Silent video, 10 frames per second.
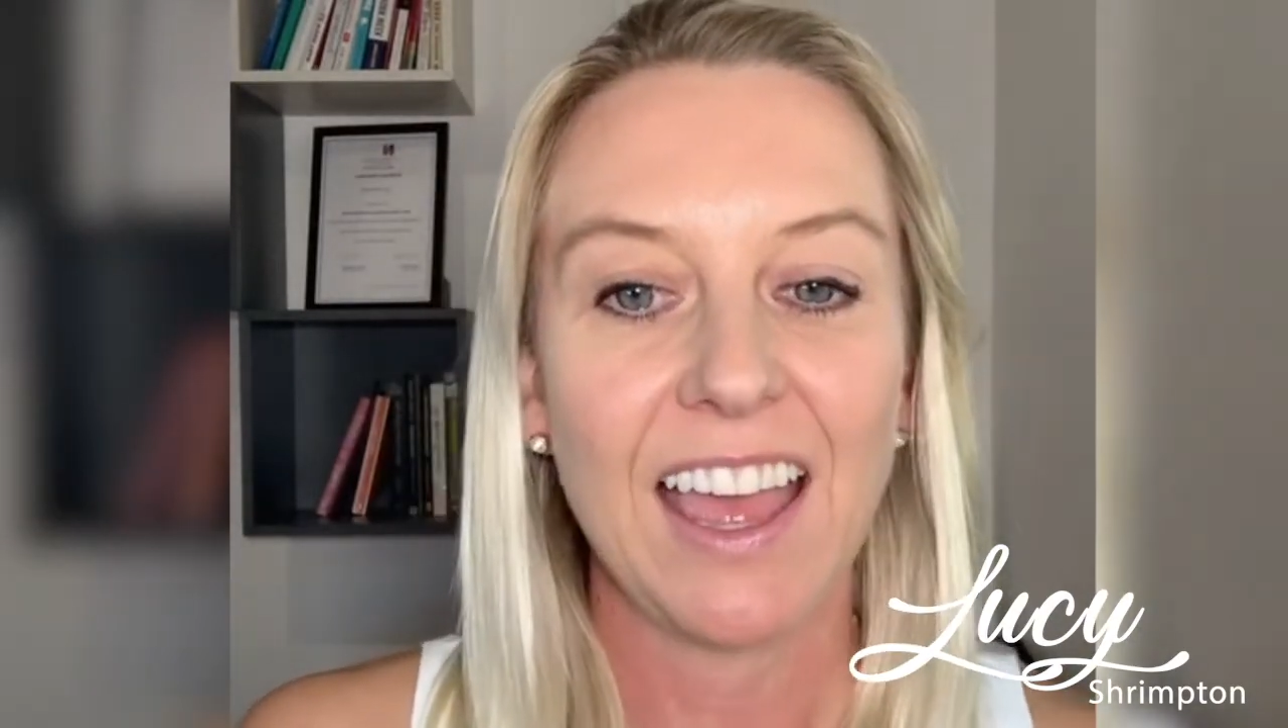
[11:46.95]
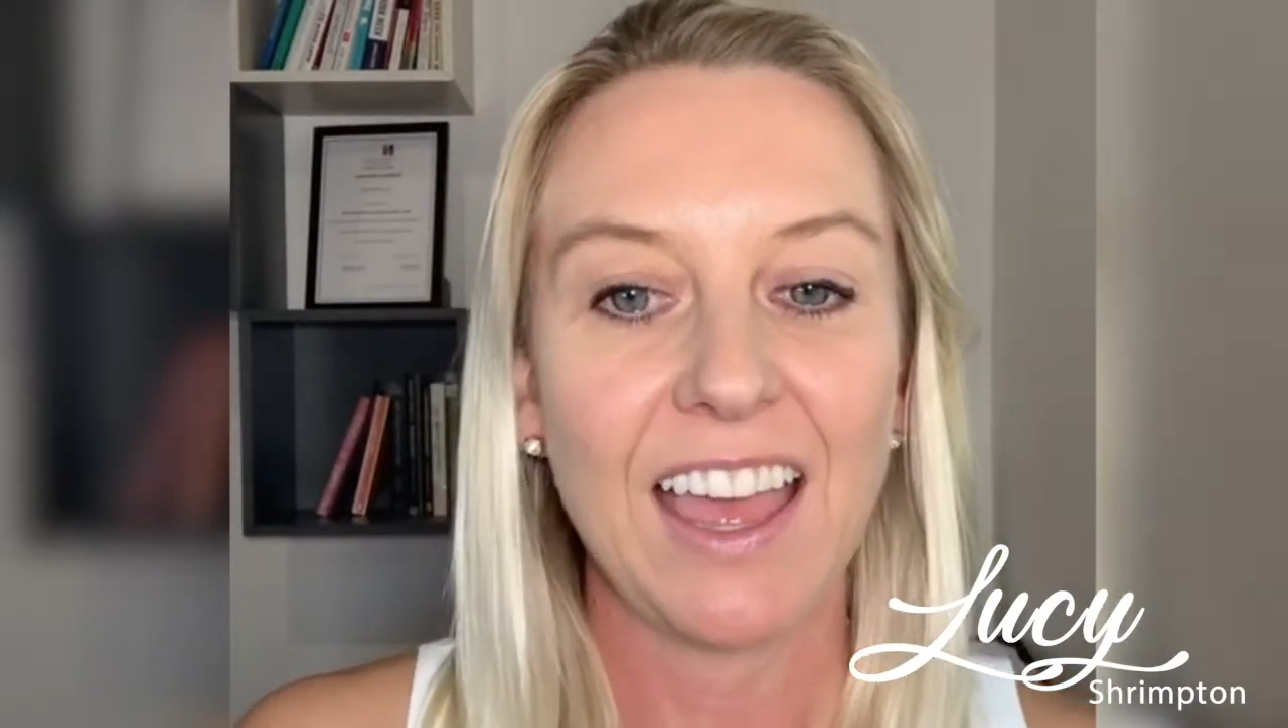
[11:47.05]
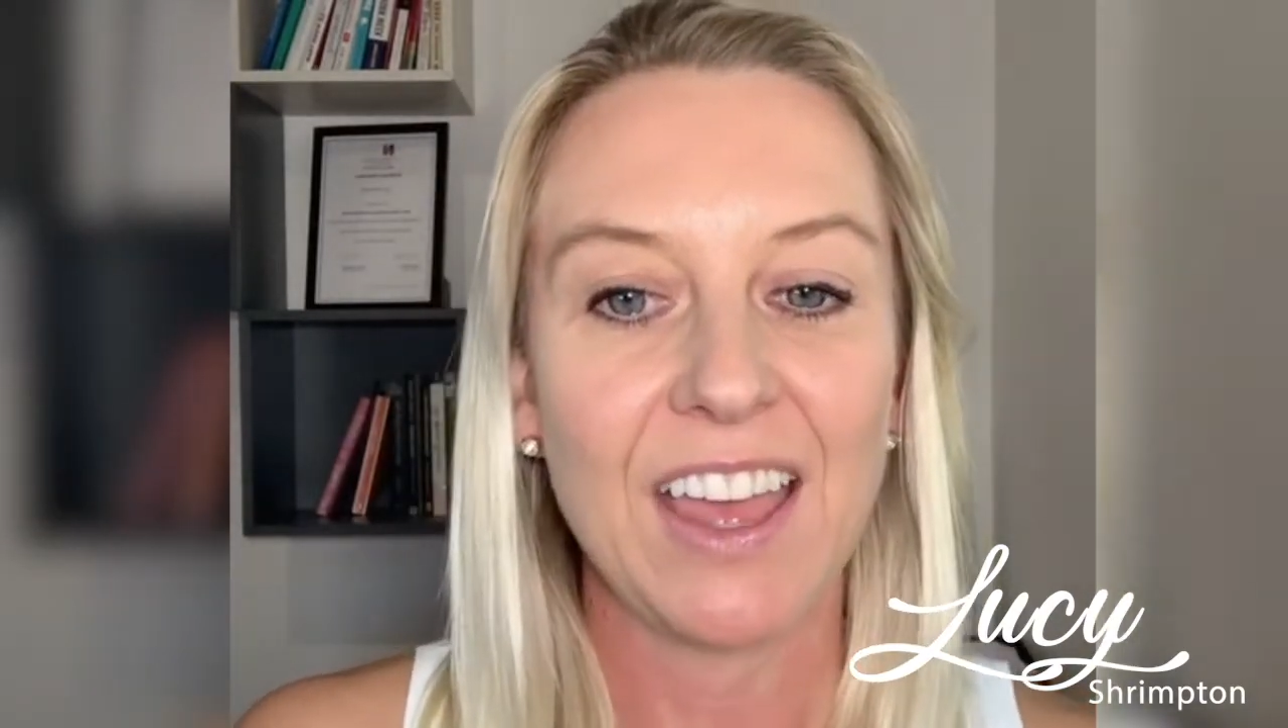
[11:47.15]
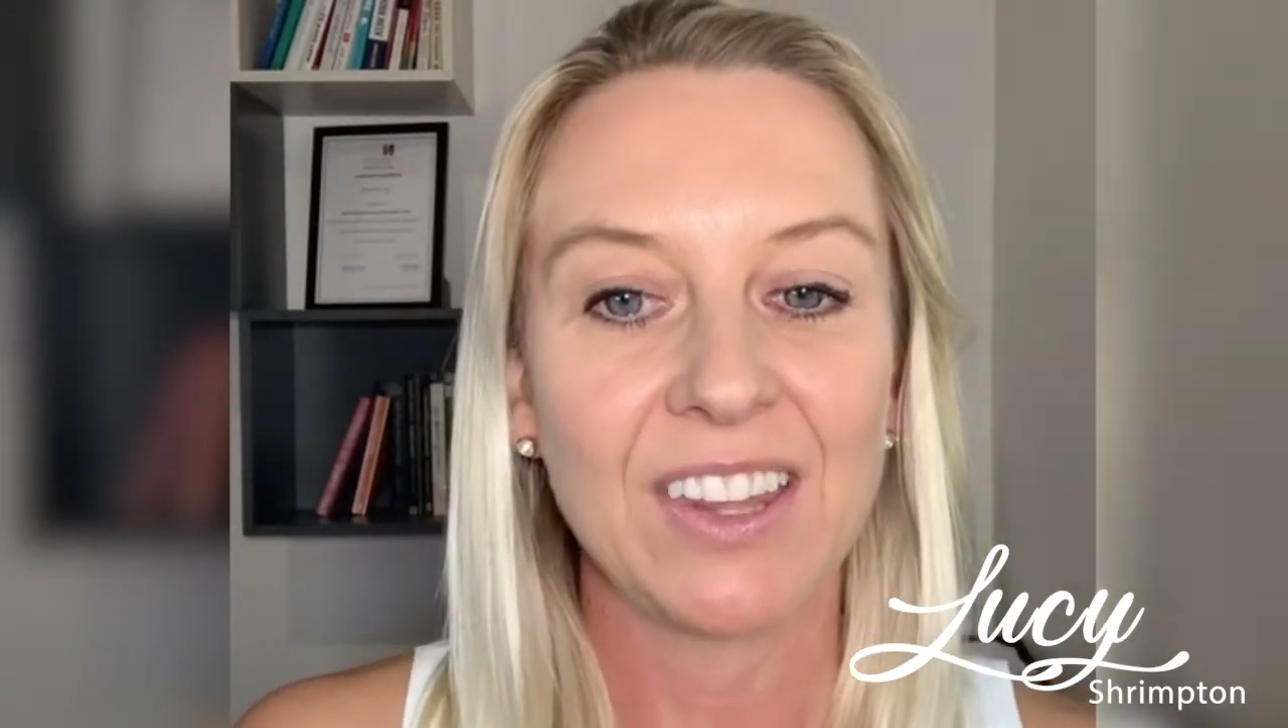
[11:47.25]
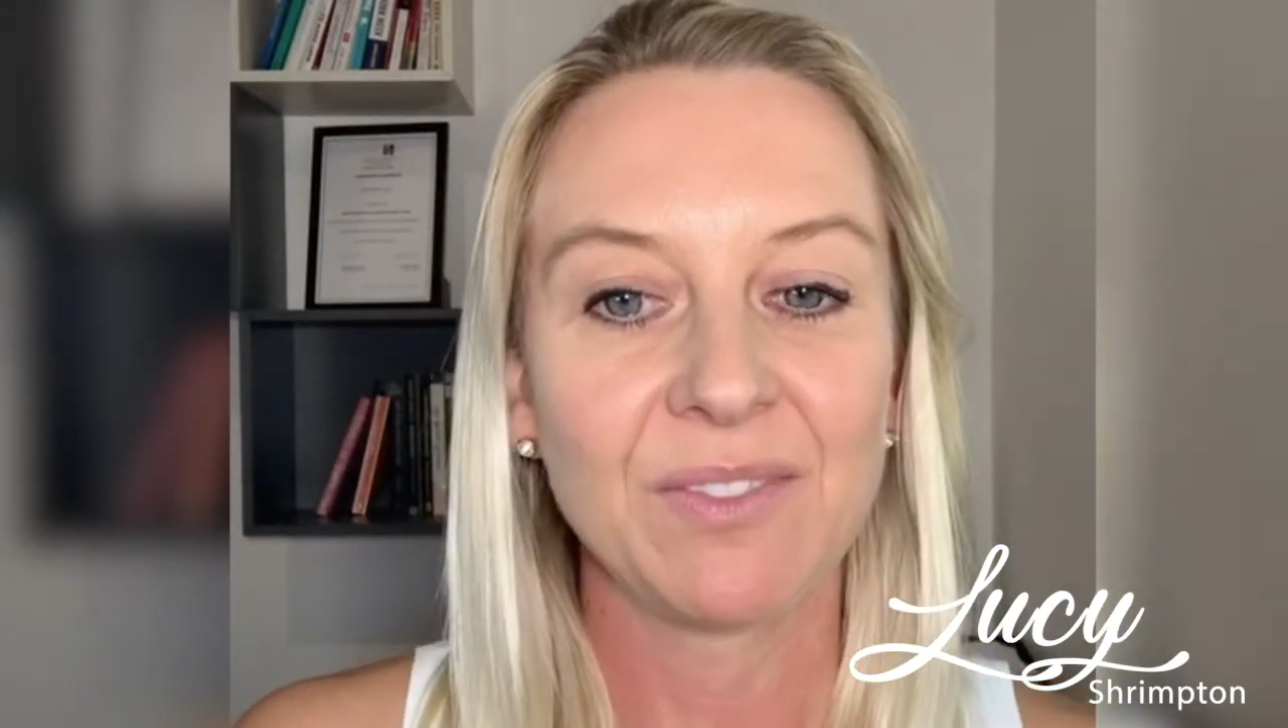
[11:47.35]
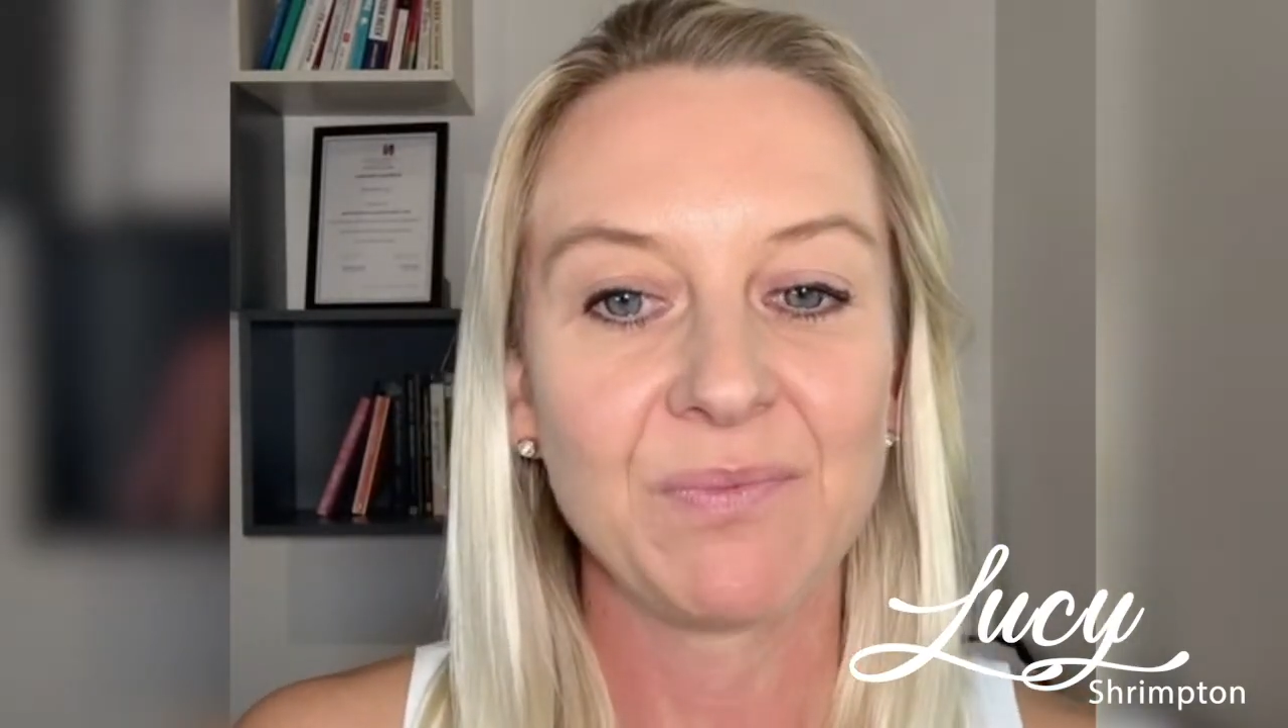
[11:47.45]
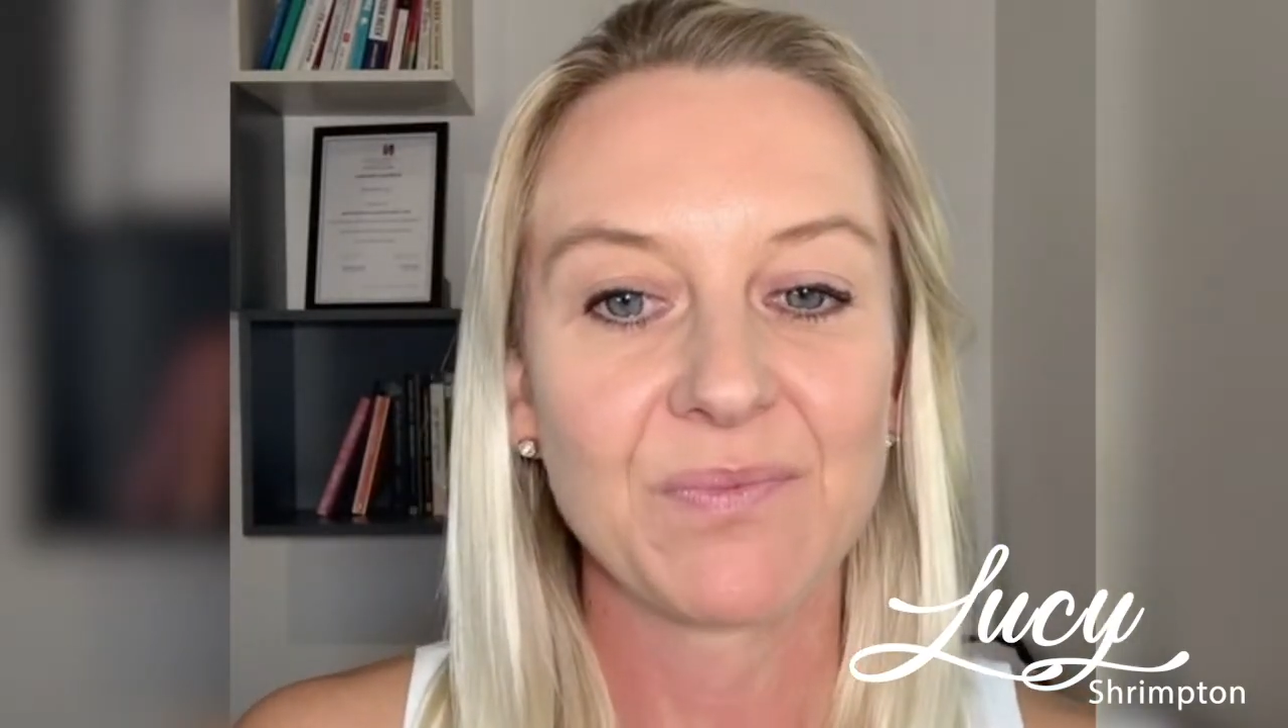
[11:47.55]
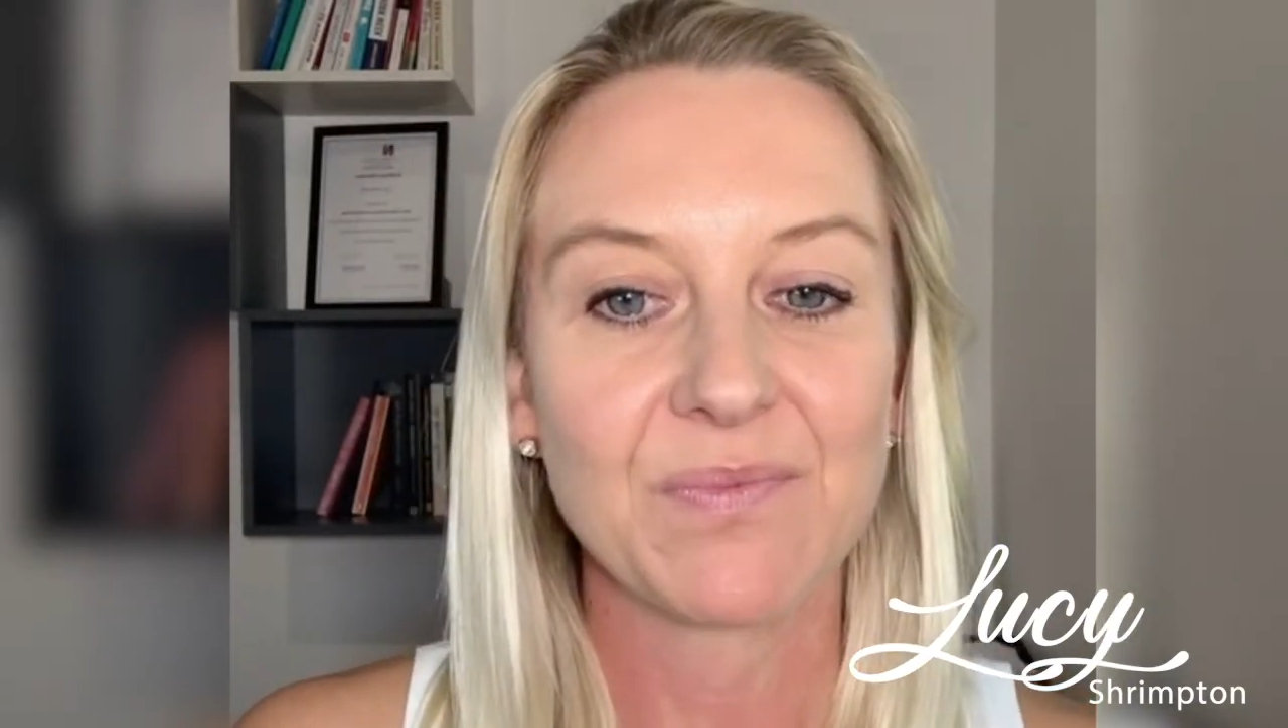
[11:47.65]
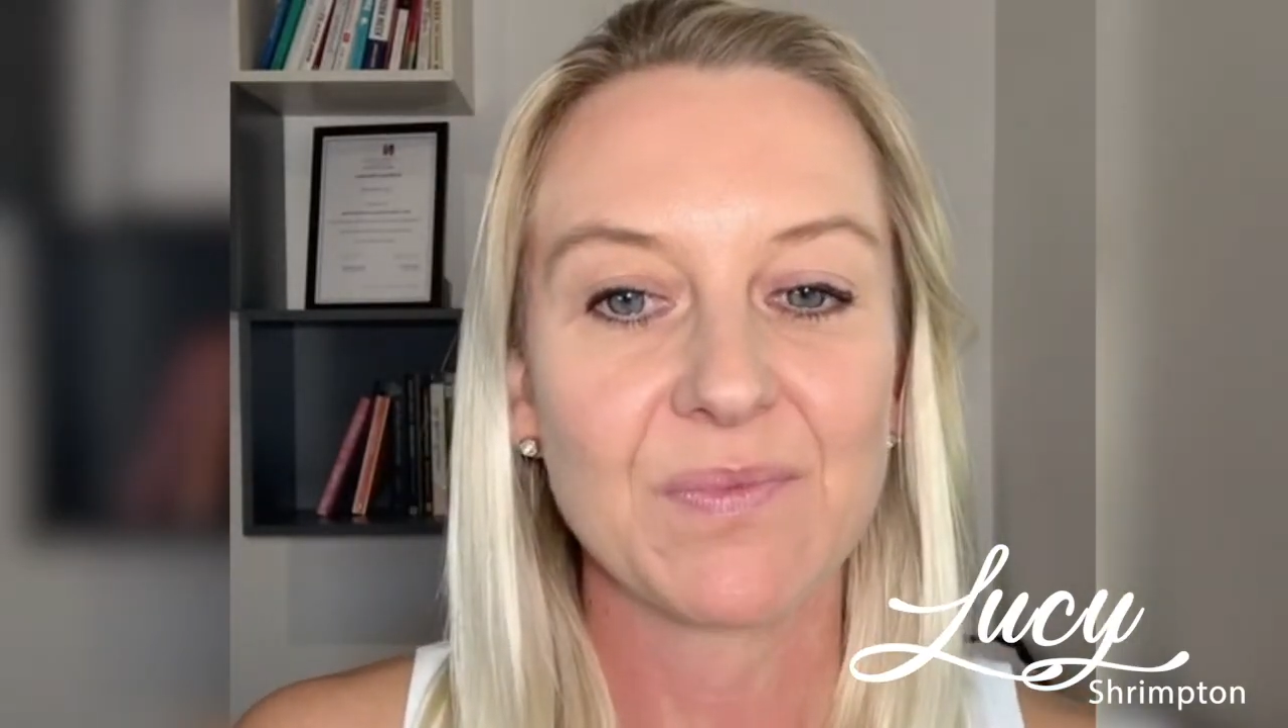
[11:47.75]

And